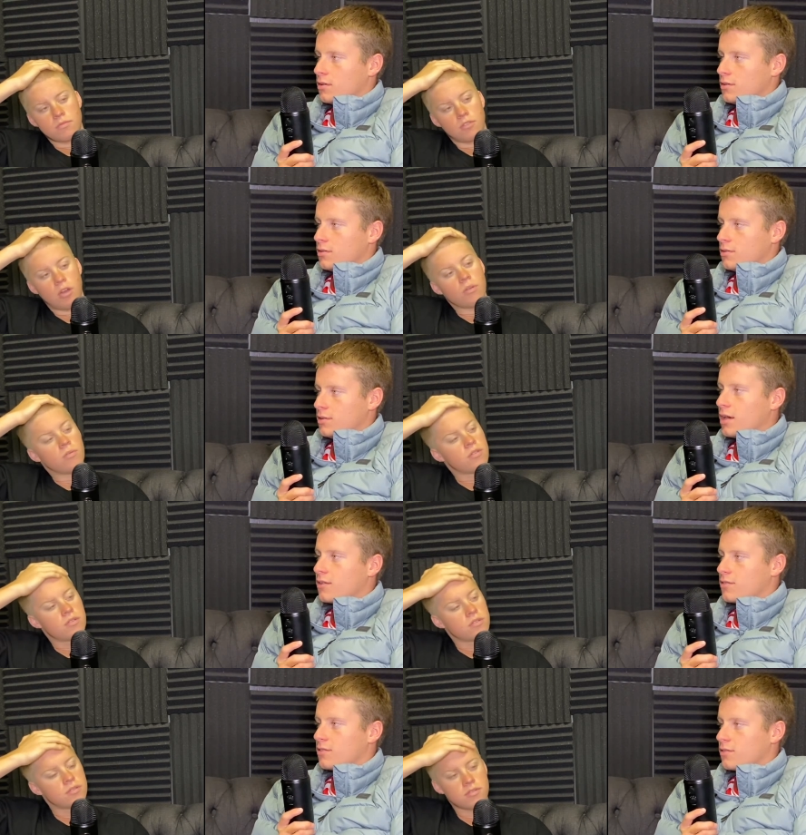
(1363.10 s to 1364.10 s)
Speaker 1: No.
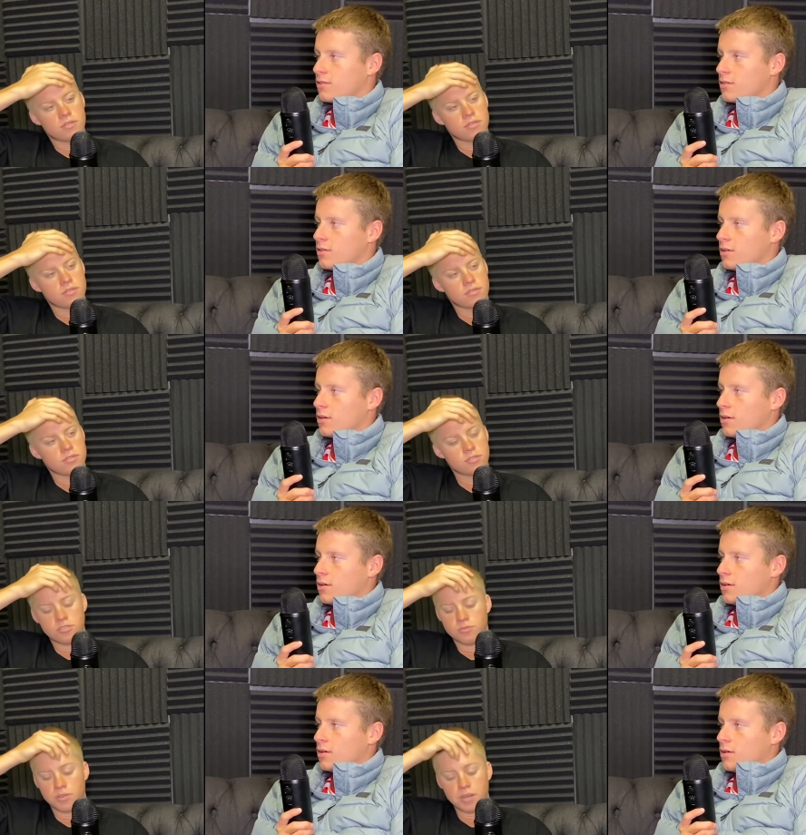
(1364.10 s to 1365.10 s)
Yes.
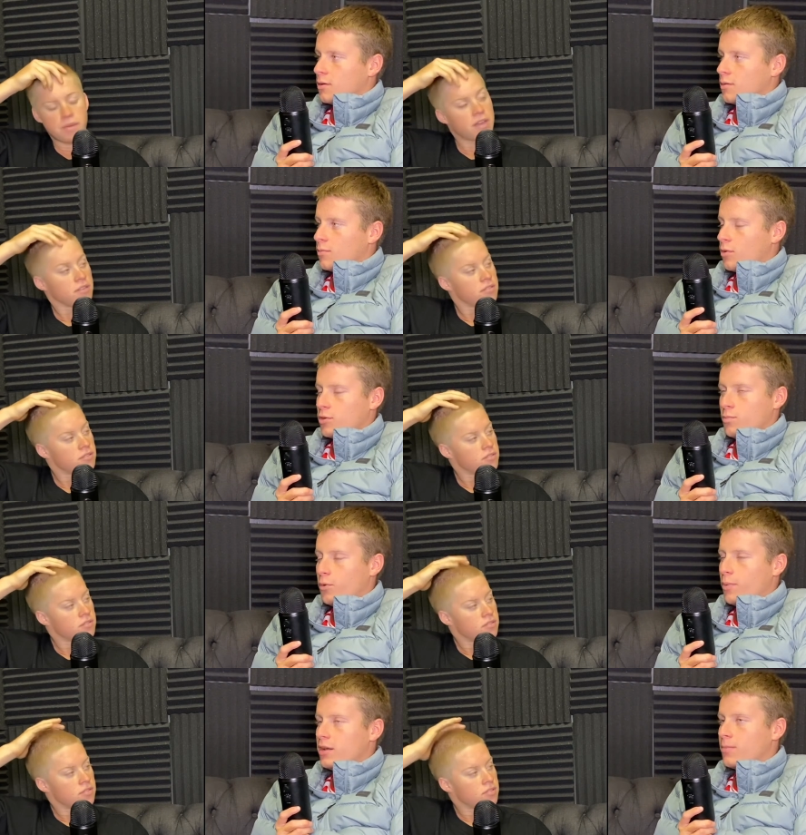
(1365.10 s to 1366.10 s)
You're just weird, mate. Bro, you
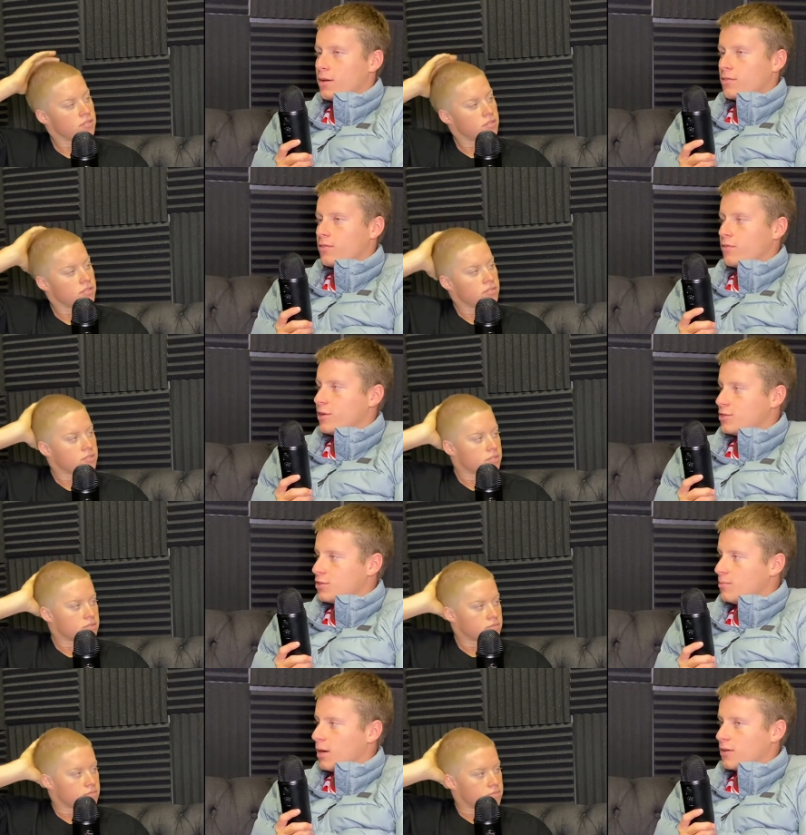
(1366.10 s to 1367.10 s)
put peanut butter in the fridge,
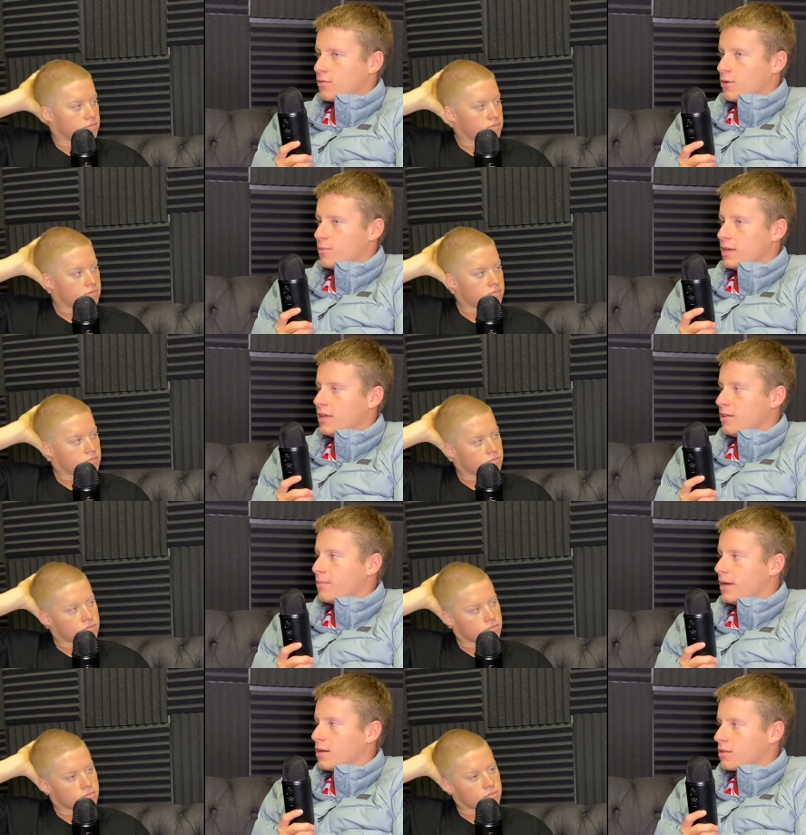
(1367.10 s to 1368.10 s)
and you might as well be
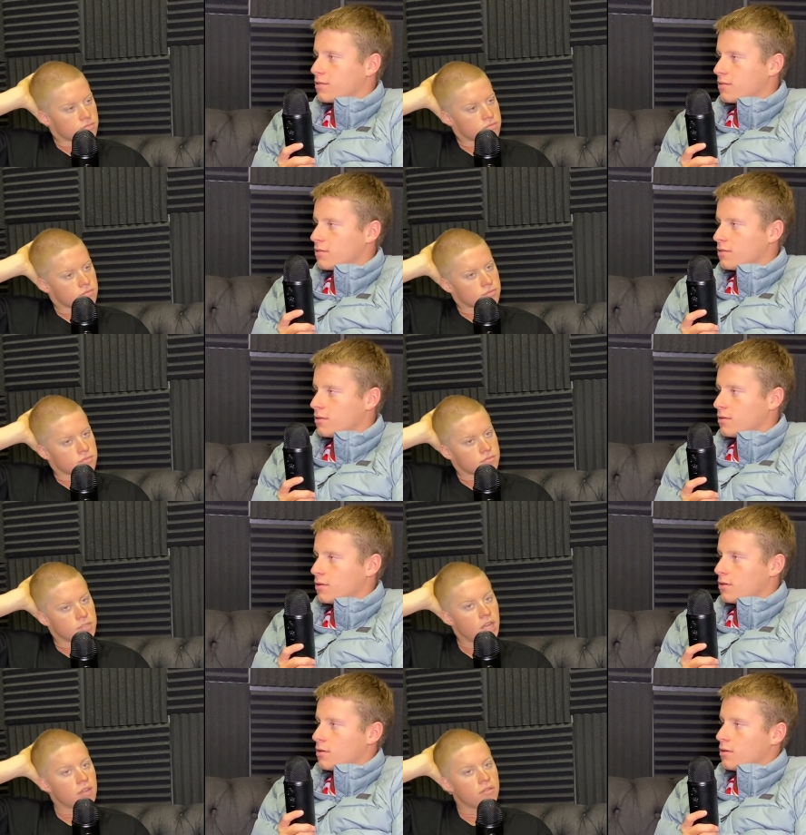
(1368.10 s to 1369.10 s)
eating peanuts.
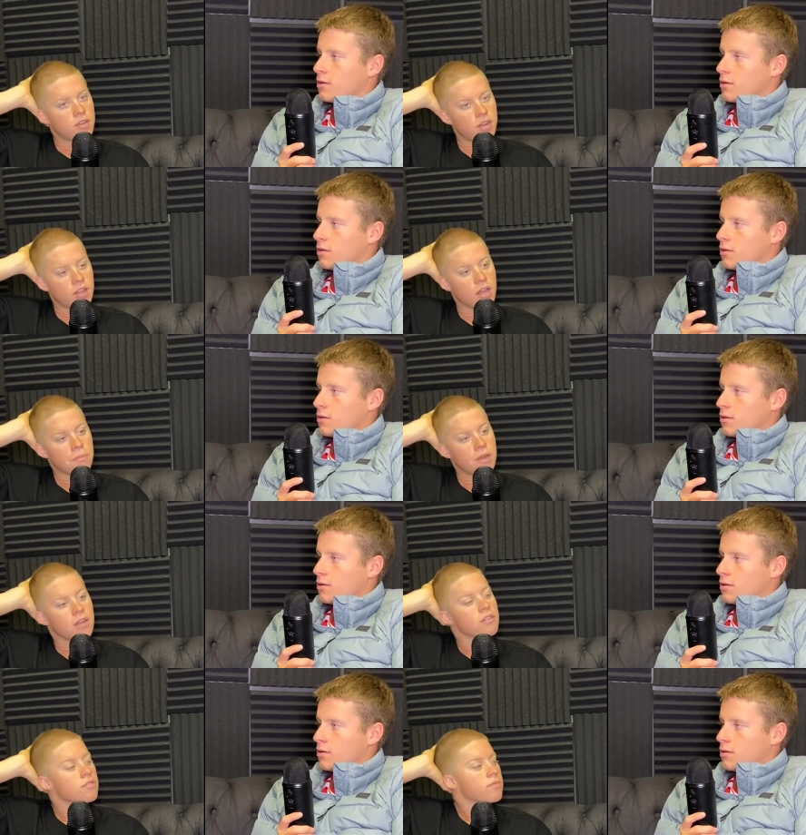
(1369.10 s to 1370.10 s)
Speaker 2: Yeah, and I like
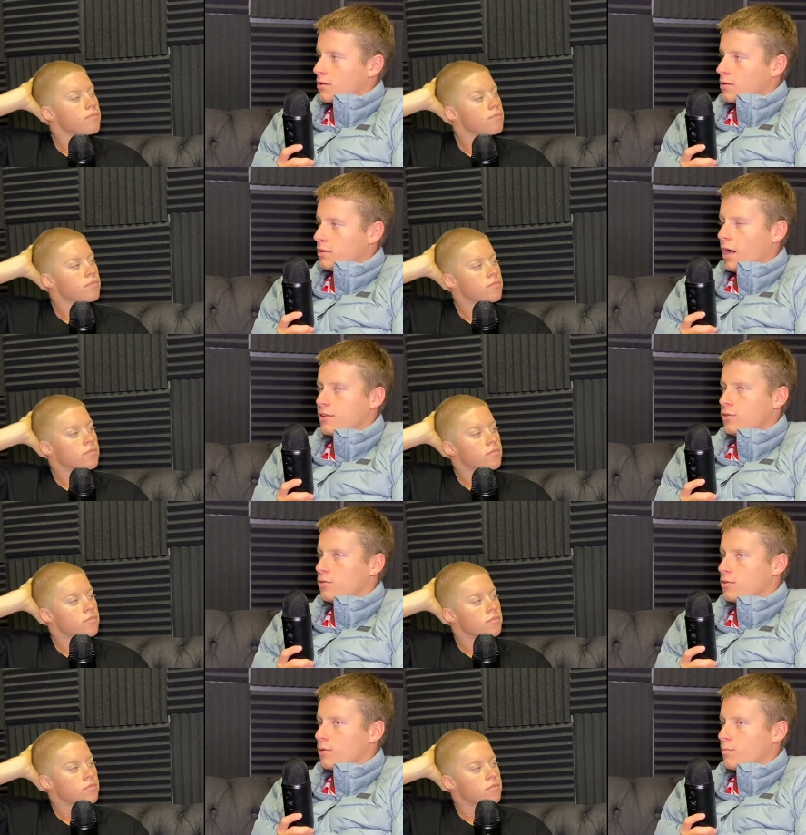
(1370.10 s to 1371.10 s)
peanuts.
Speaker 1: Yeah, I
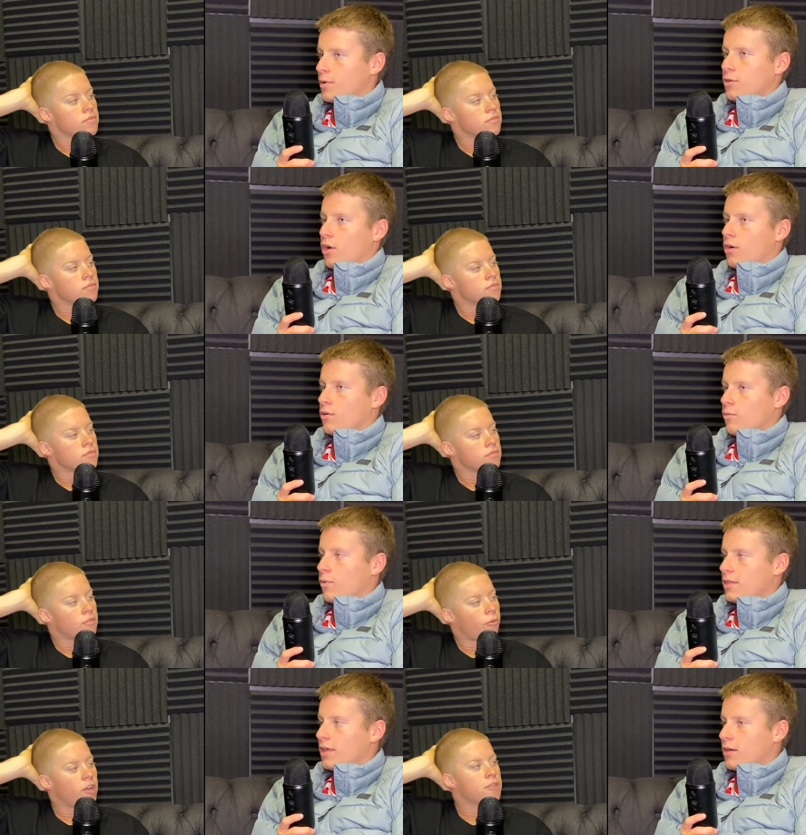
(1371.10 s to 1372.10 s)
do but not
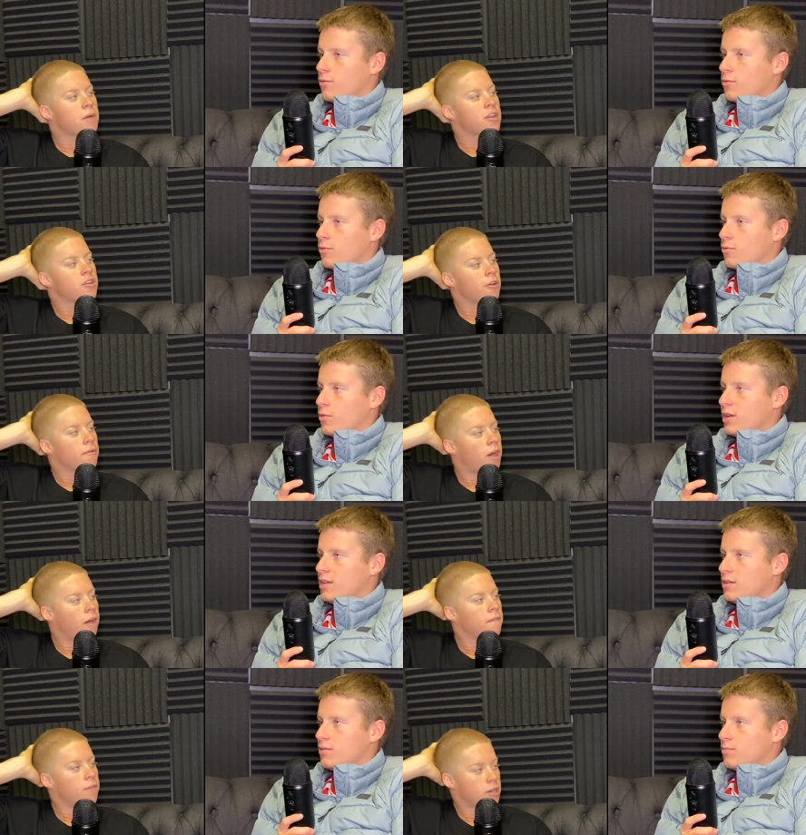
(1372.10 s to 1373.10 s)
when Where they're
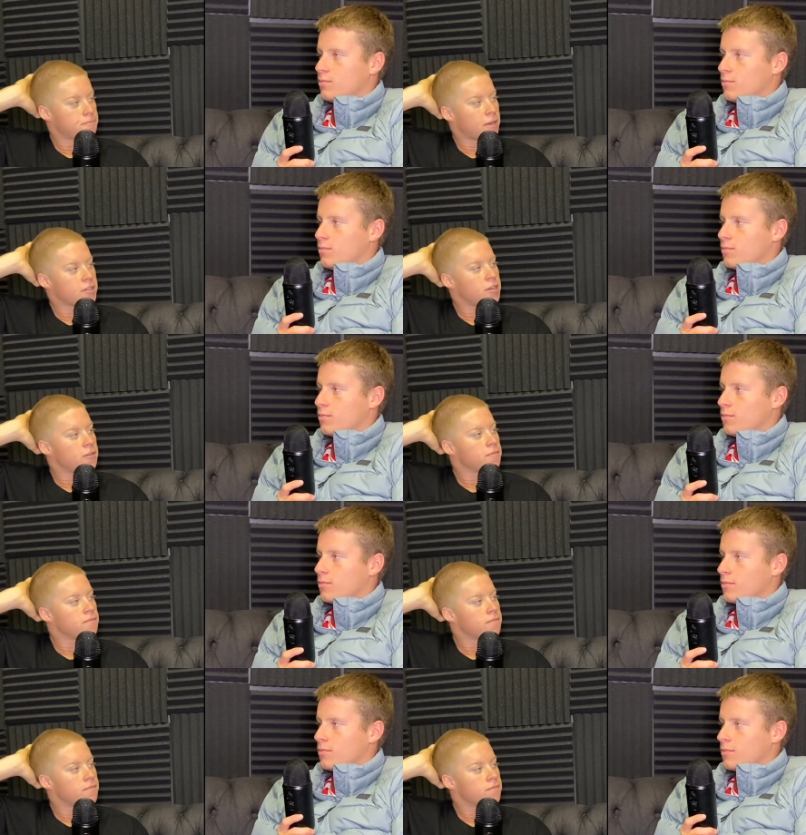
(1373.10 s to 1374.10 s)
re. Huh? Where does butter go?
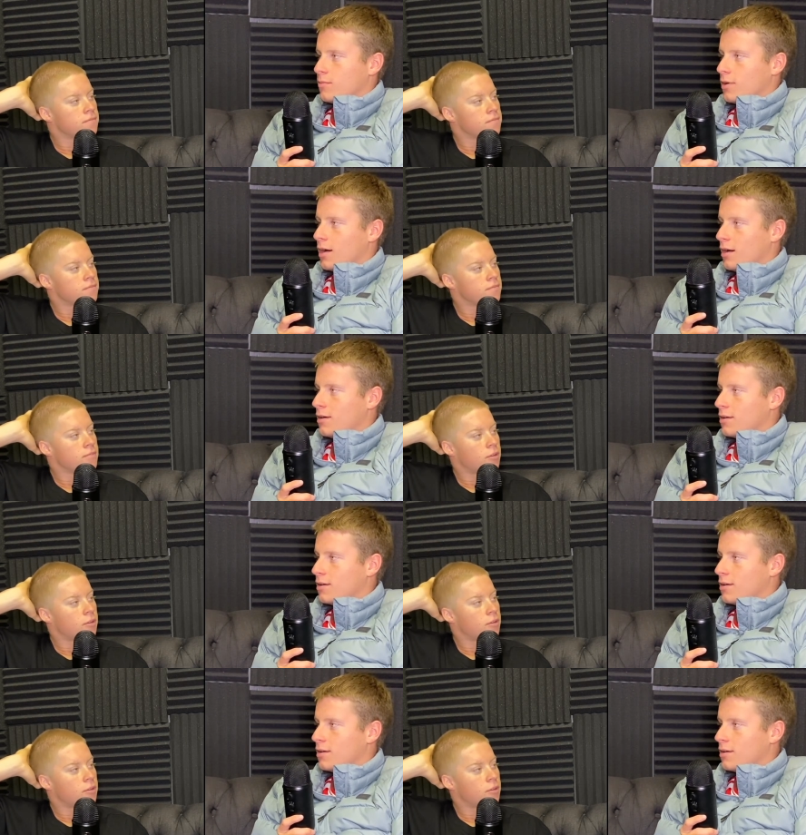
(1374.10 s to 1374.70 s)
Huh?